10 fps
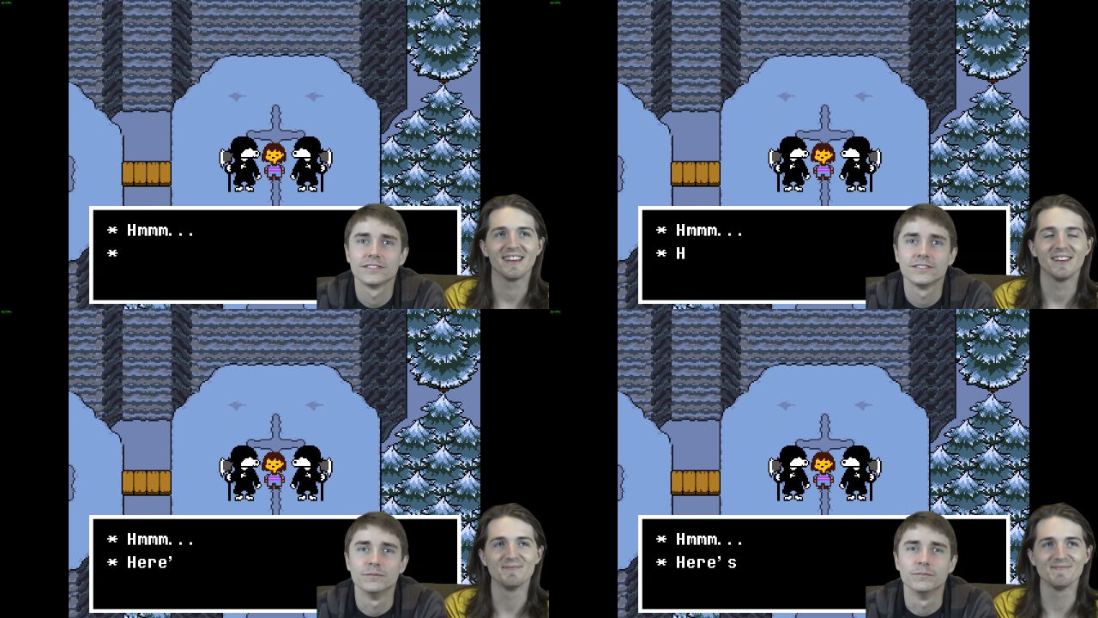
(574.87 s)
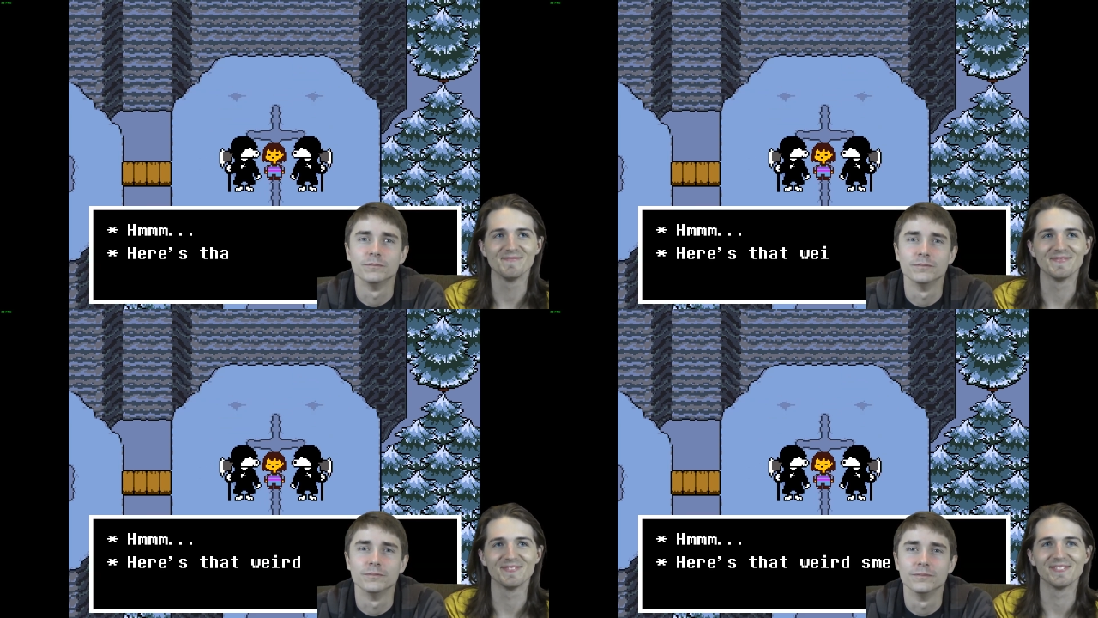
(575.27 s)

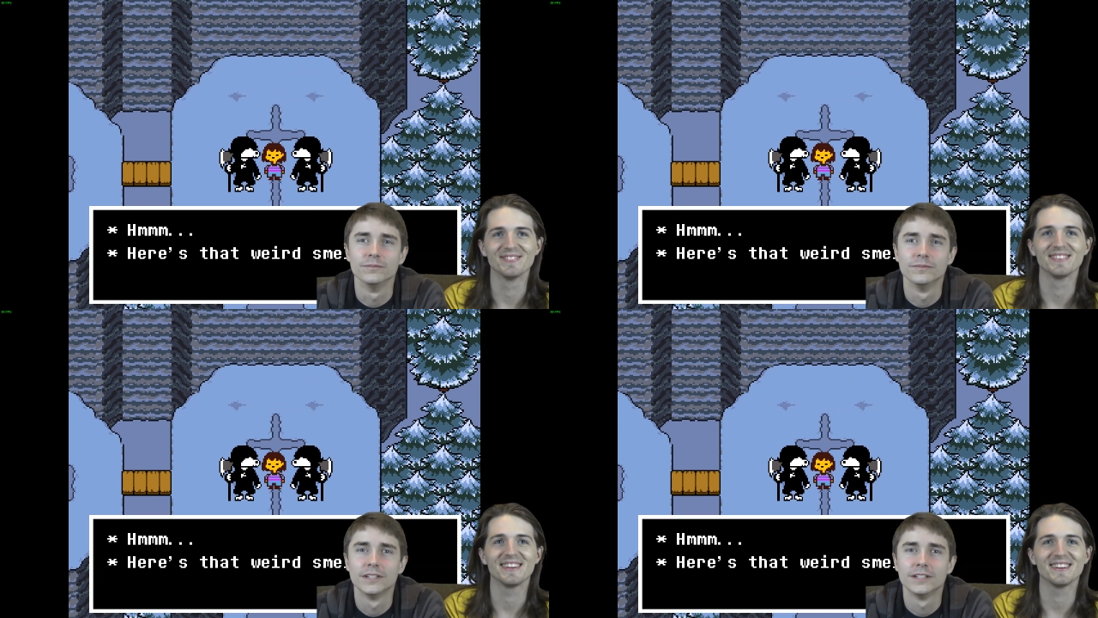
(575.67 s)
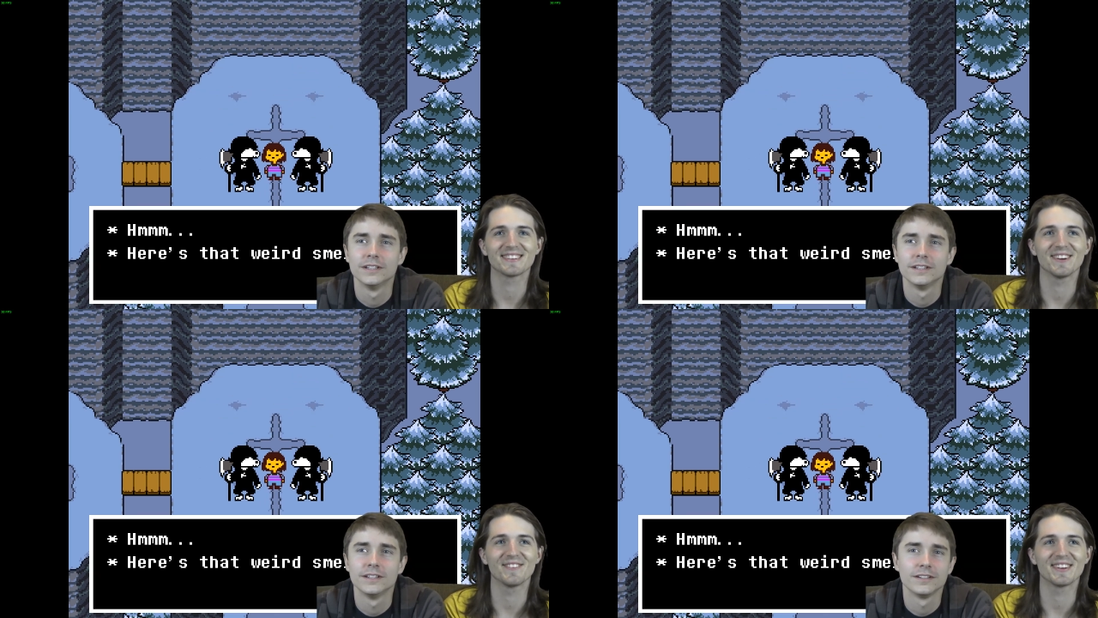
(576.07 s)
Speaker 1: hmm. Here's
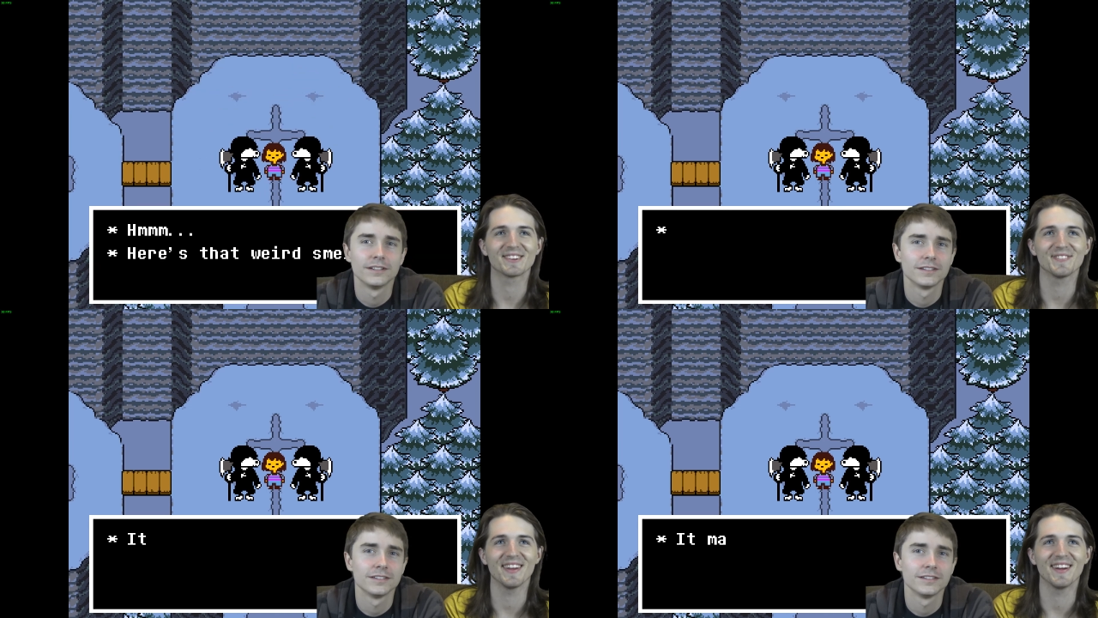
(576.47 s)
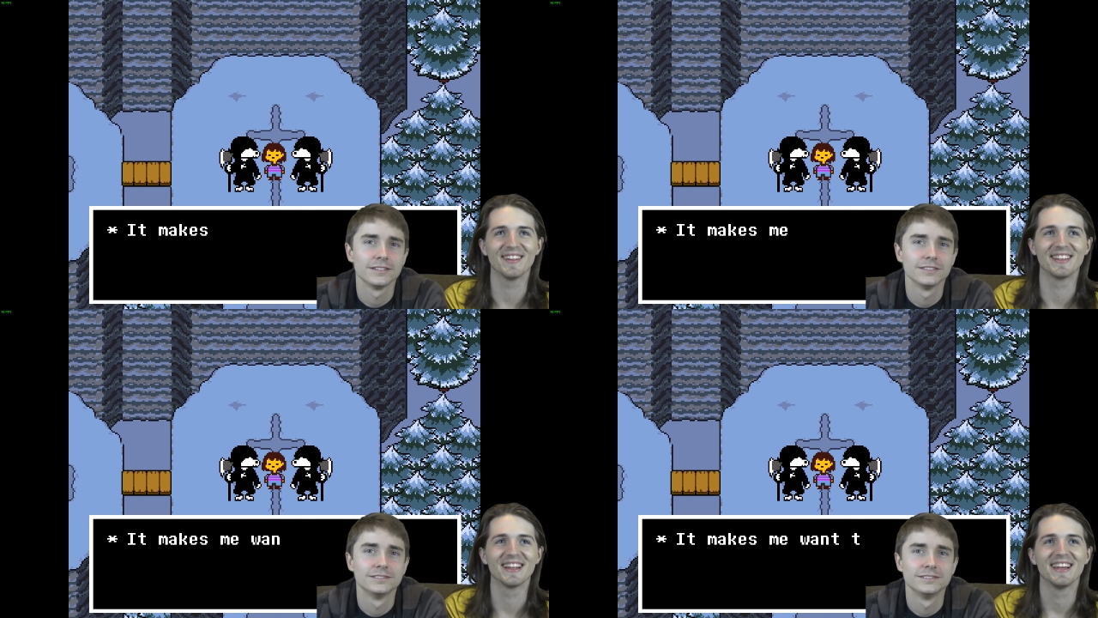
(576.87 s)
that weird smell.
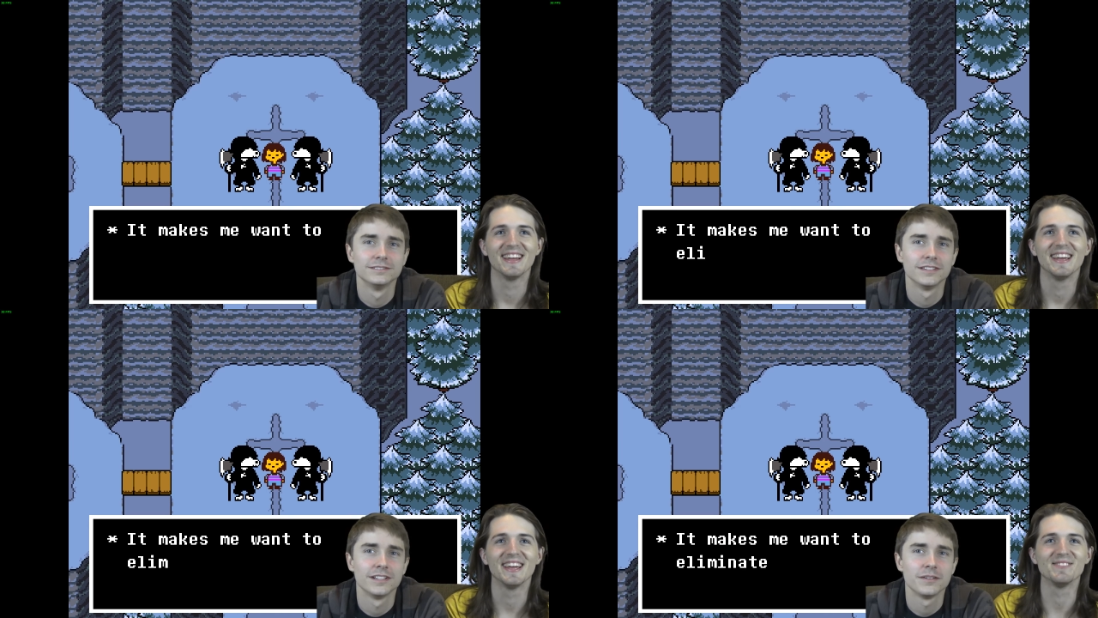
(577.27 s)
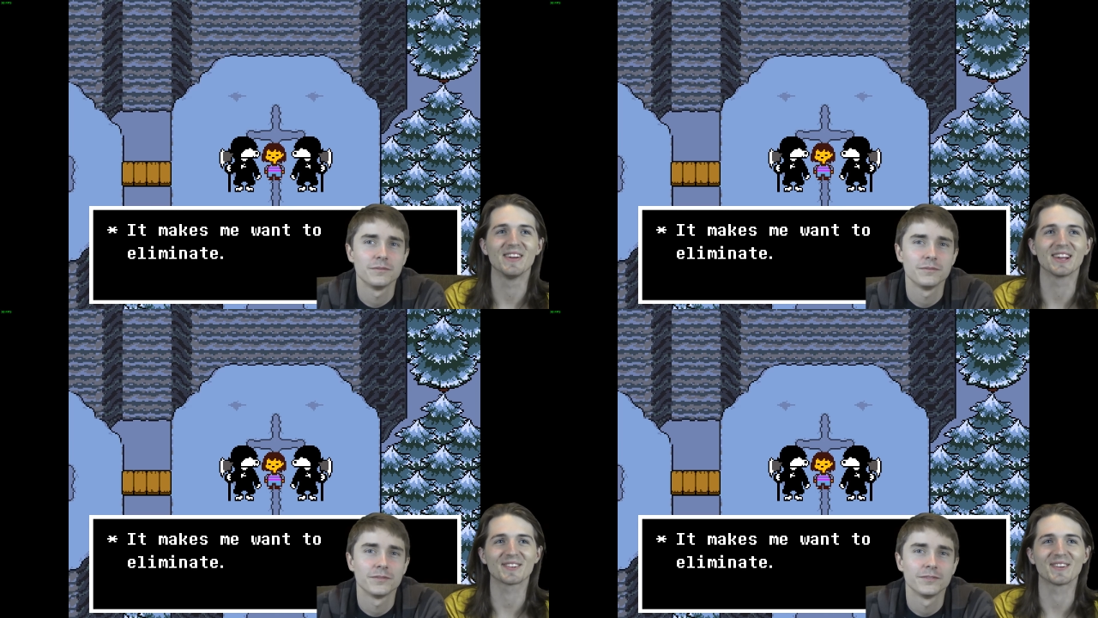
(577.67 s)
It
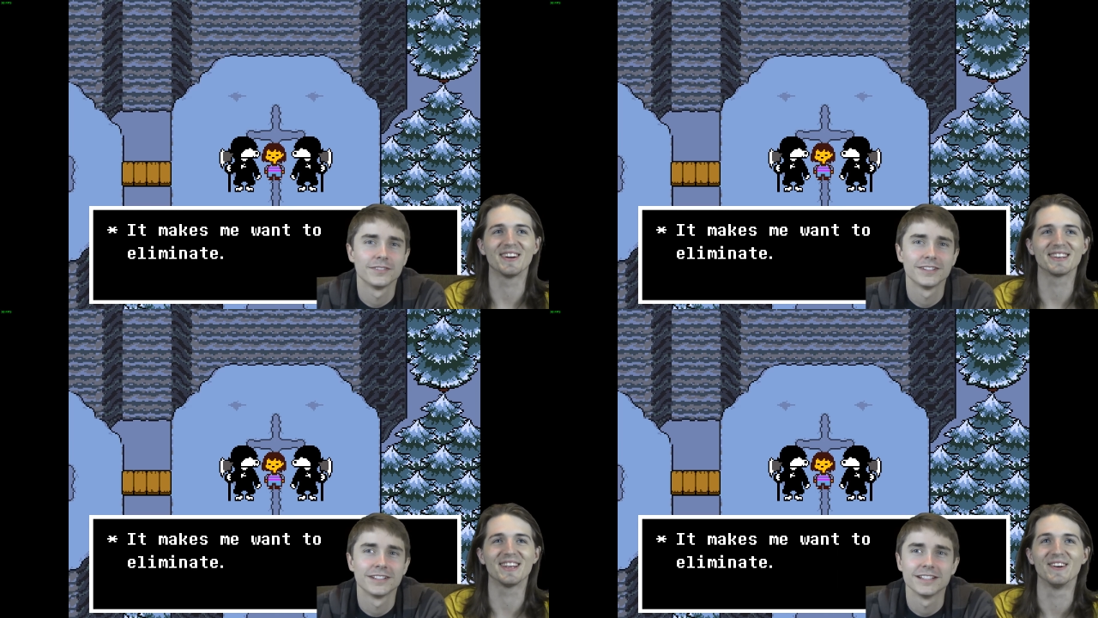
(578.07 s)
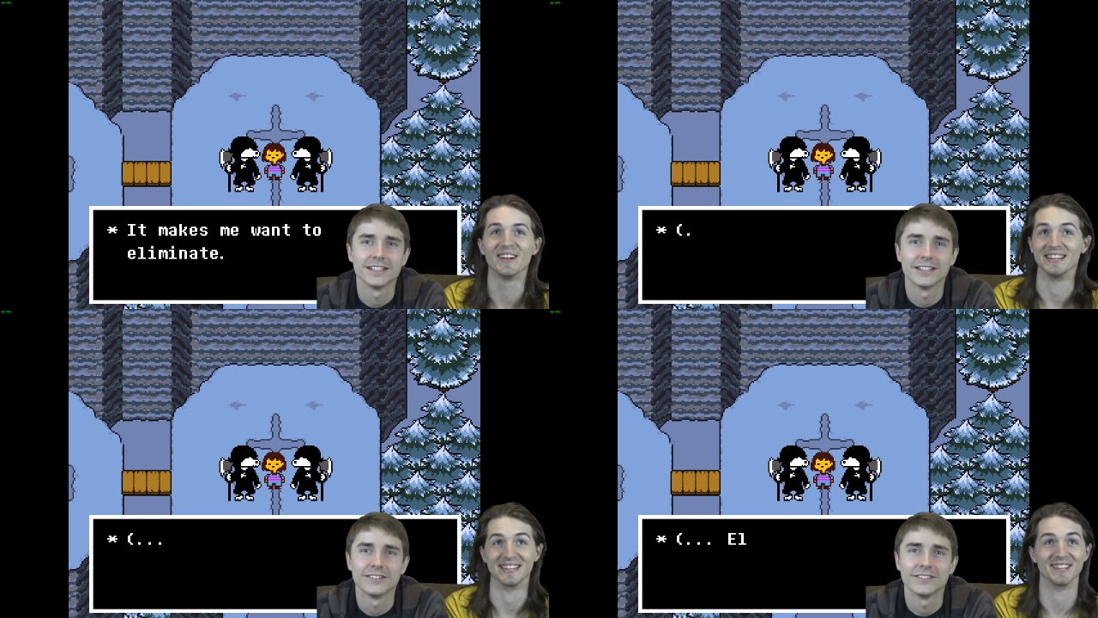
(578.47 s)
makes me want to
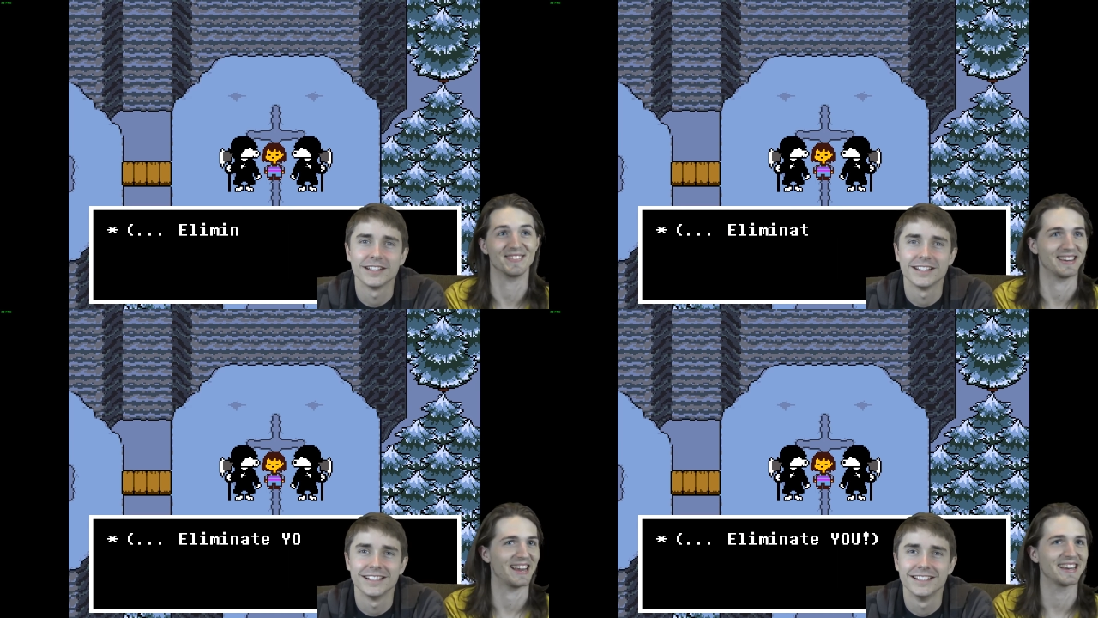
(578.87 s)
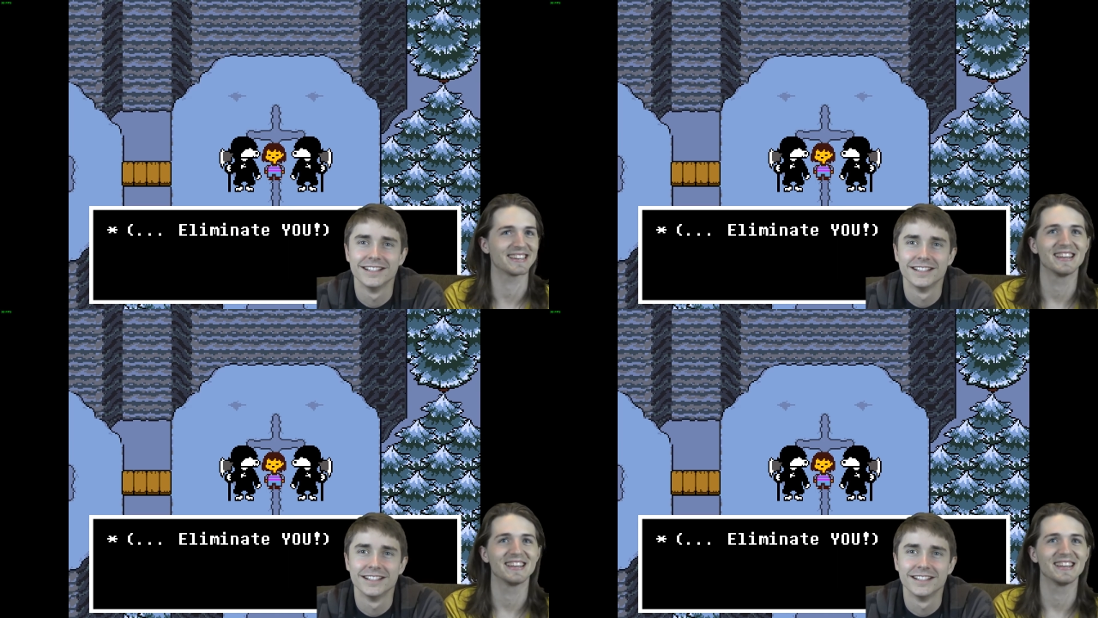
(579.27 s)
eliminate.